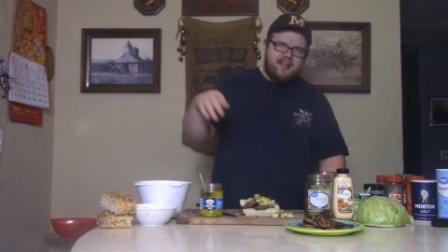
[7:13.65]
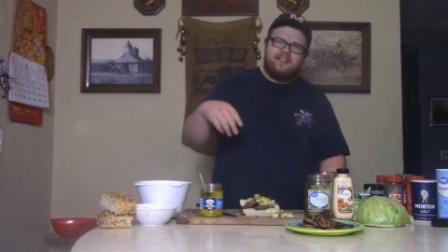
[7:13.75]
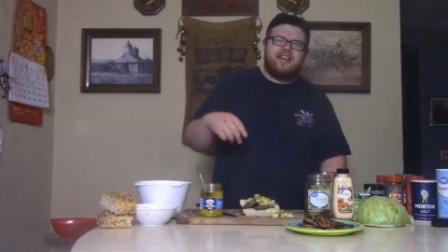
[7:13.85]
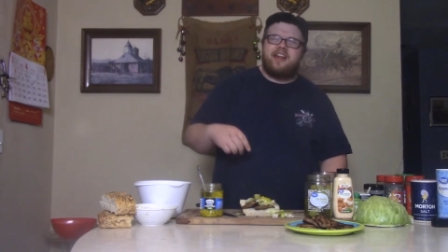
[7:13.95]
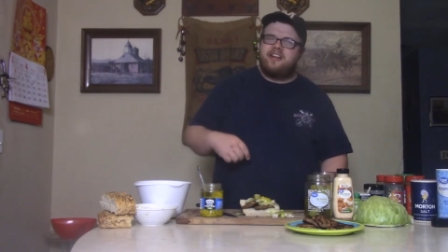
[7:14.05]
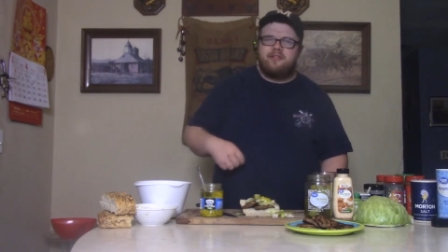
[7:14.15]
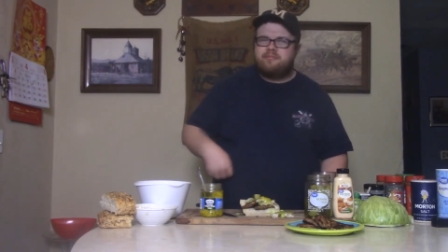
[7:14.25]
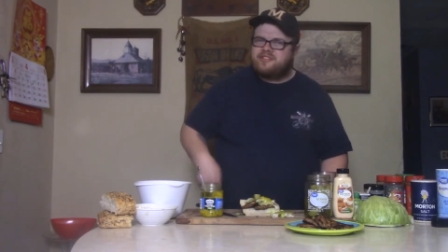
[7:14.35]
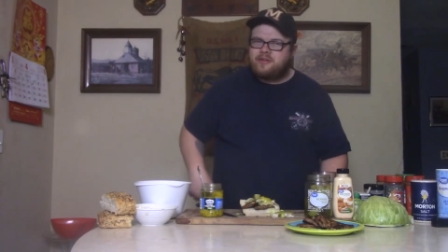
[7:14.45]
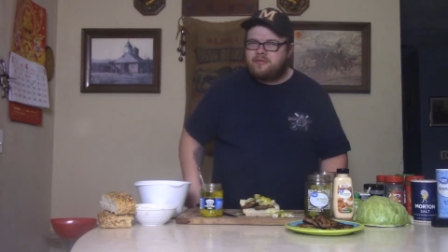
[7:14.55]
That ain't nothing
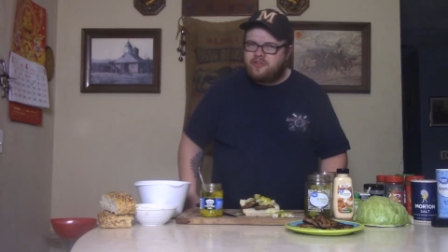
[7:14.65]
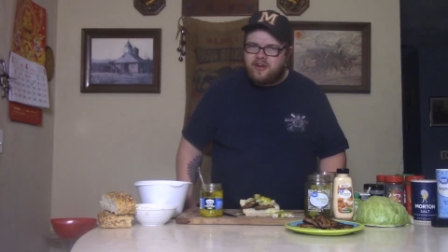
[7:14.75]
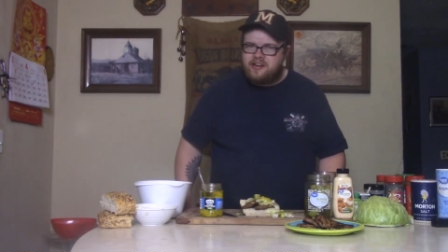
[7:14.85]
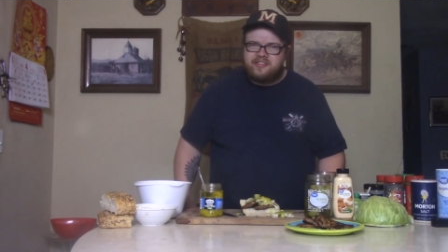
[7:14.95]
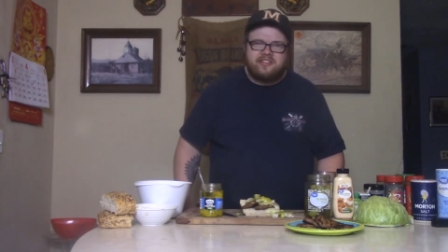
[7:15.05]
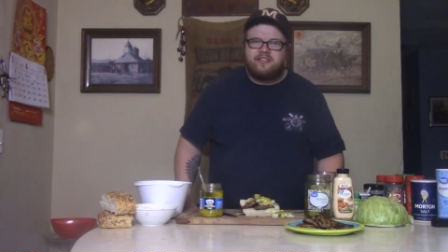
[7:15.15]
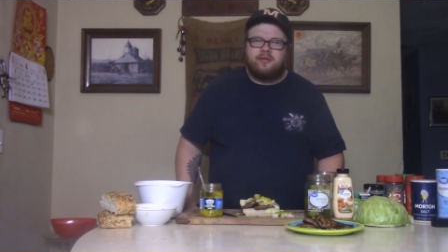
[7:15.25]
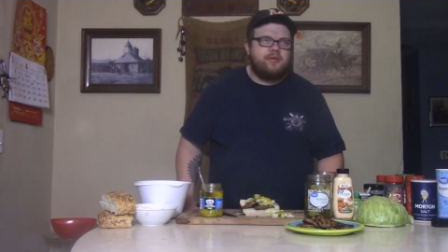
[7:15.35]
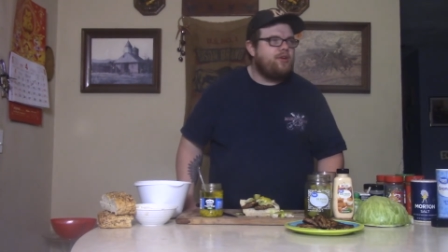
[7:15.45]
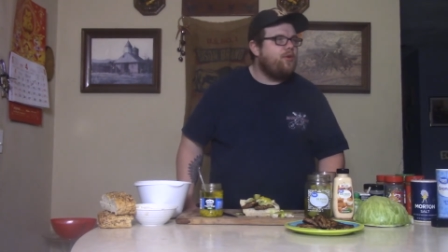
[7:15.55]
but something to drink. It's just a
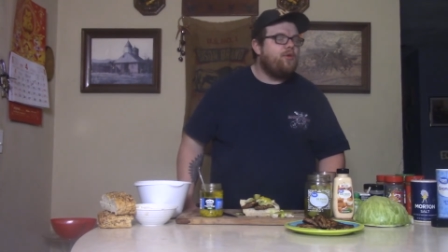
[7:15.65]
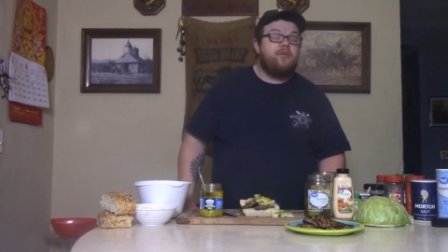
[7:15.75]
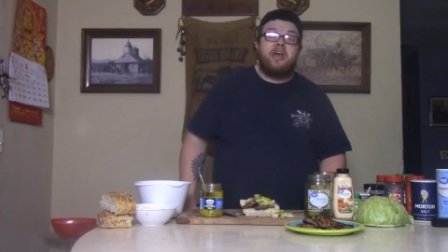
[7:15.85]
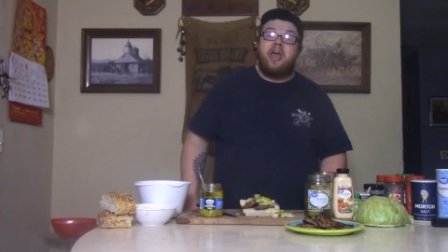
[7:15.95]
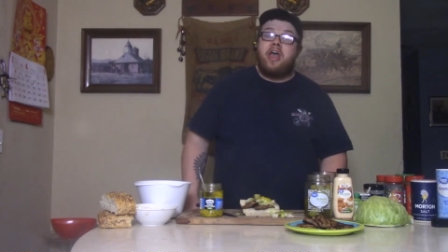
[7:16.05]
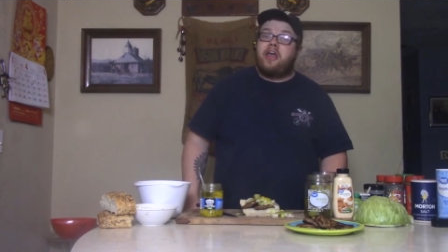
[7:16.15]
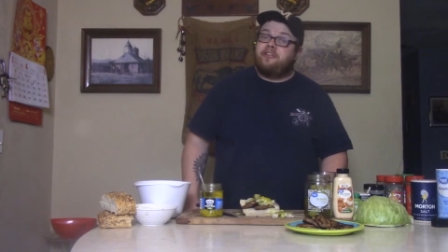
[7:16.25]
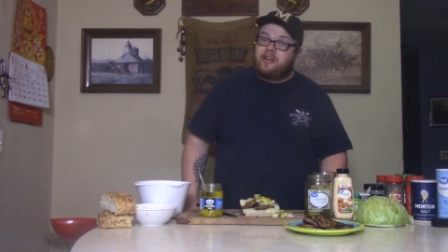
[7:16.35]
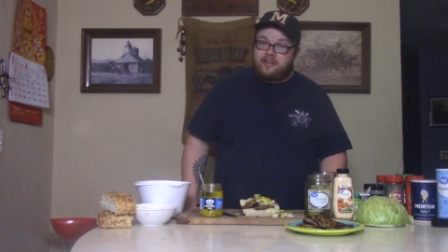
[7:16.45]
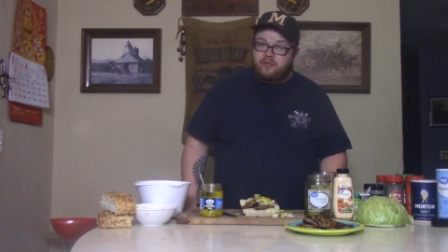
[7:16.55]
little bit old
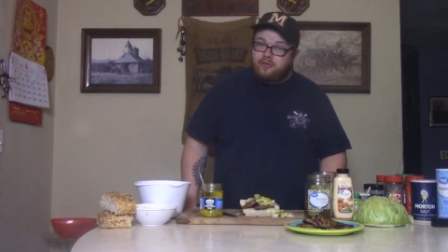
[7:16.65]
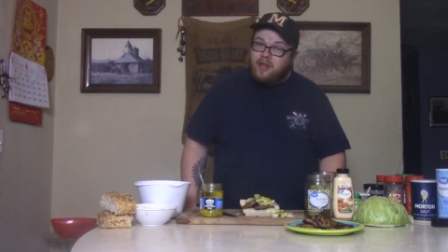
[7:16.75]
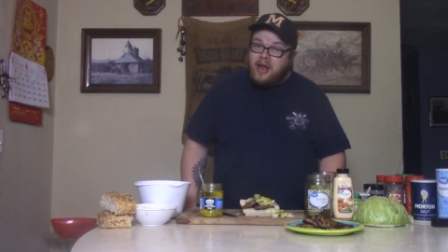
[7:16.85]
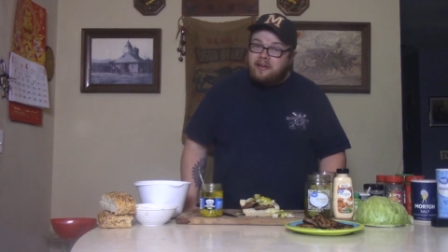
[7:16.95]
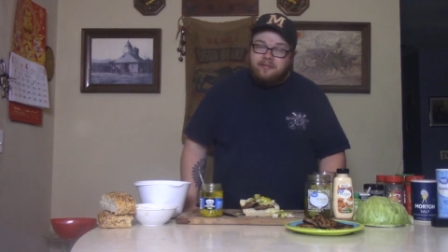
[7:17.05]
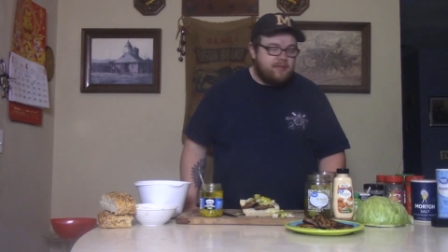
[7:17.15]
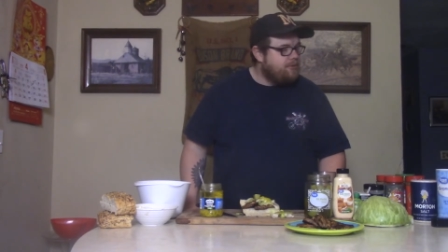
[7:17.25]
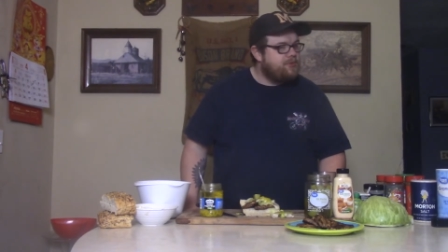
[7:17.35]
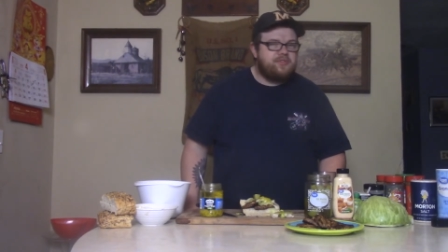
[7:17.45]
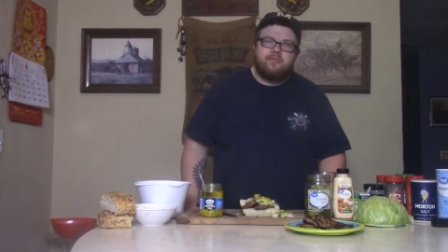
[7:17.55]
natural light
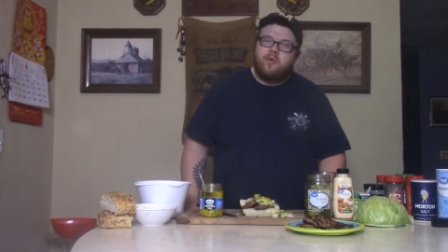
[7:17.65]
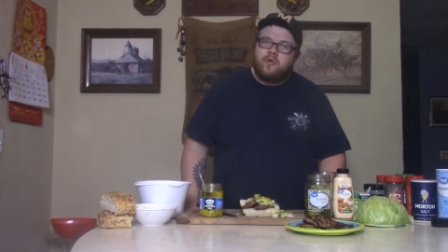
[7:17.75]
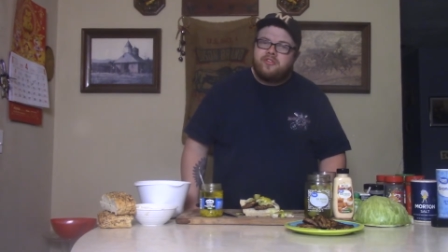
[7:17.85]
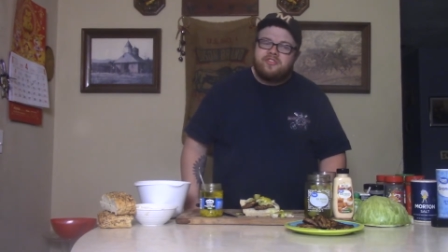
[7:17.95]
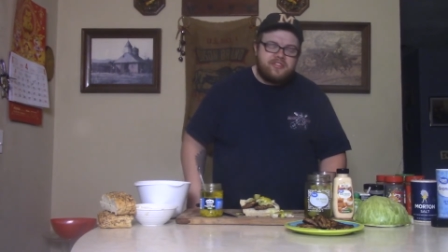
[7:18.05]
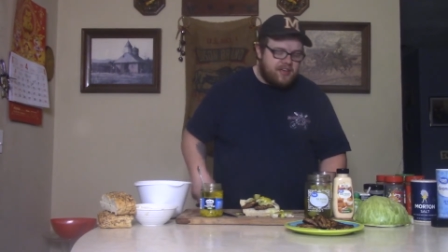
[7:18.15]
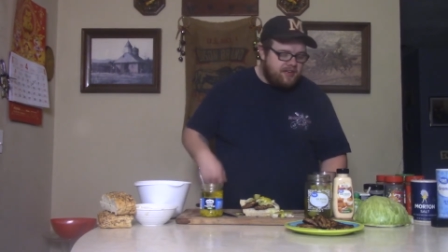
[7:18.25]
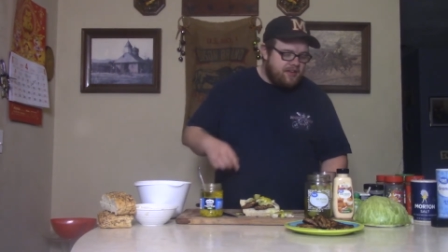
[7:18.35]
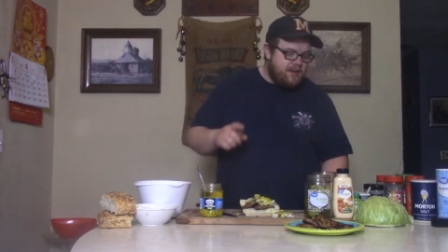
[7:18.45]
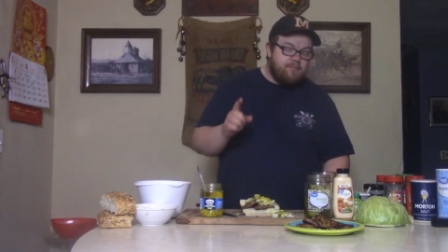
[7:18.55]
with some oranges and
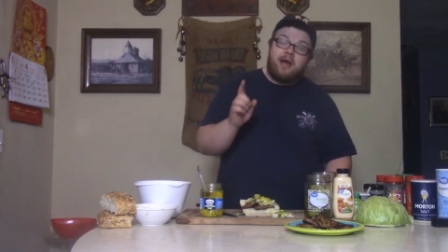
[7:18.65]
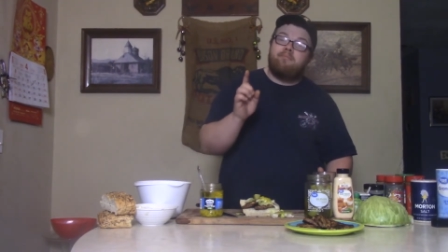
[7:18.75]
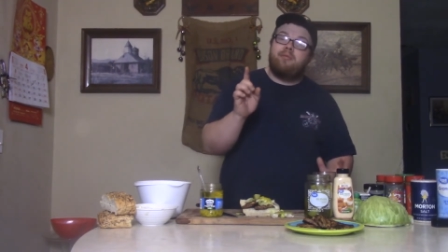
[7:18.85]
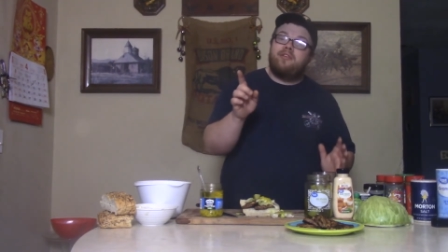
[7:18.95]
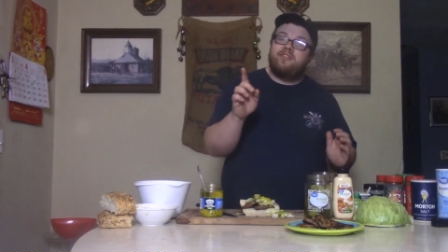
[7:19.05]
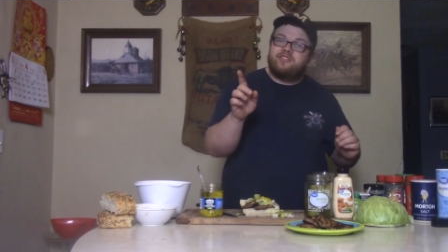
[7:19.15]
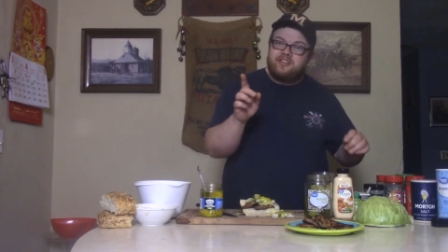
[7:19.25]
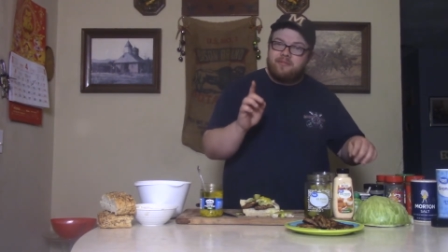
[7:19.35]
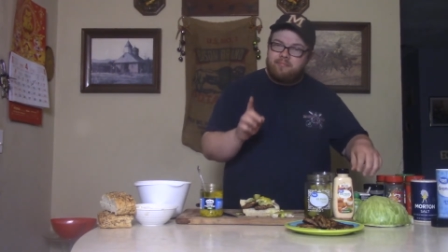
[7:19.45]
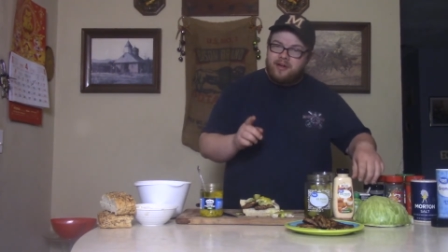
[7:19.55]
uh, my brother's
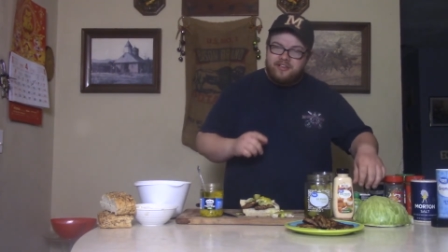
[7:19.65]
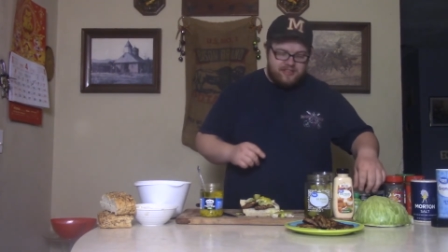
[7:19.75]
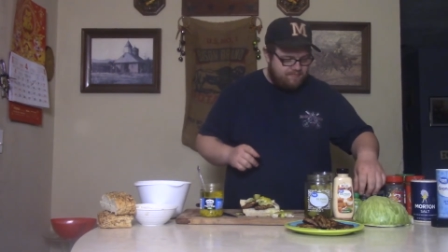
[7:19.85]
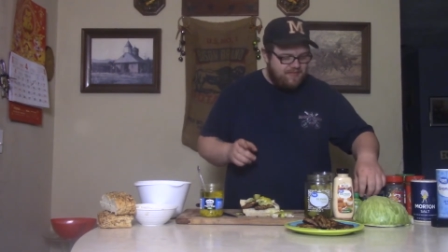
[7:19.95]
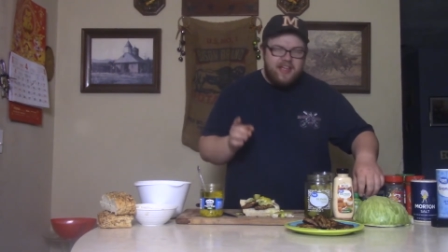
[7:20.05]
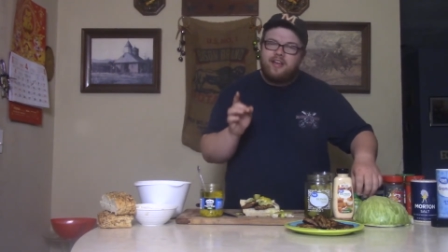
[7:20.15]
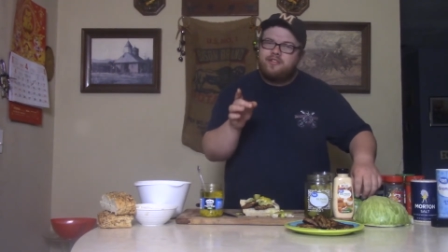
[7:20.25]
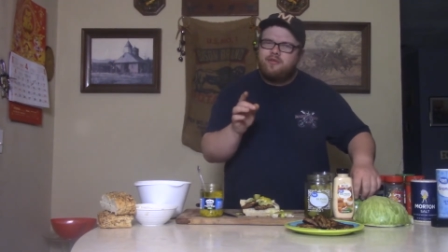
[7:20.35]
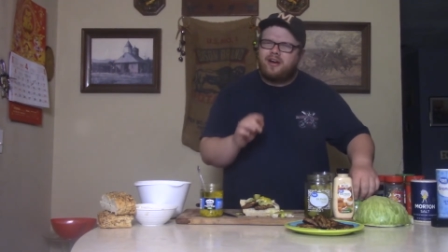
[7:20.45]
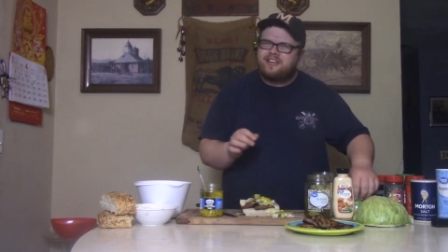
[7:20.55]
tip punch. If
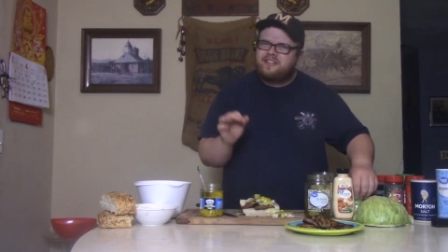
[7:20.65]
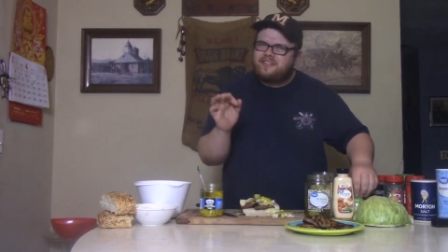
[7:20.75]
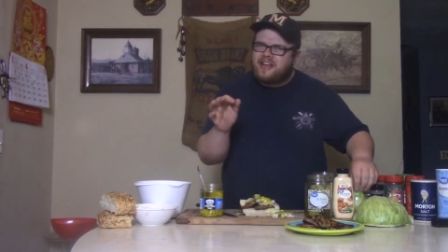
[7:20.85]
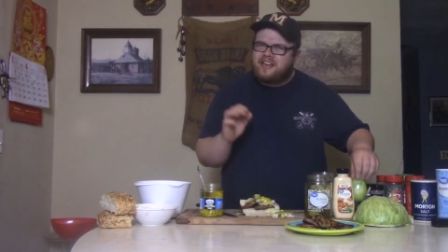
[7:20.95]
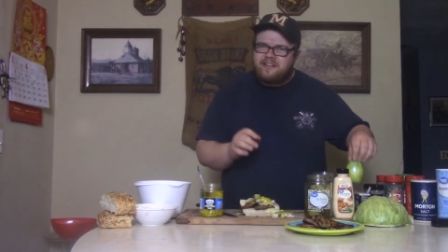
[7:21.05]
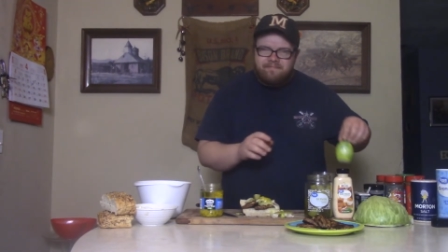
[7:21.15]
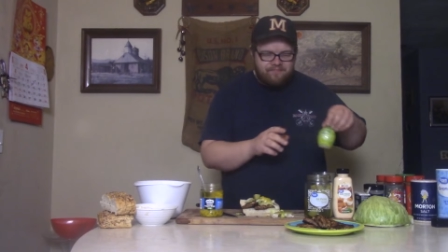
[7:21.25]
you watch it, thank you.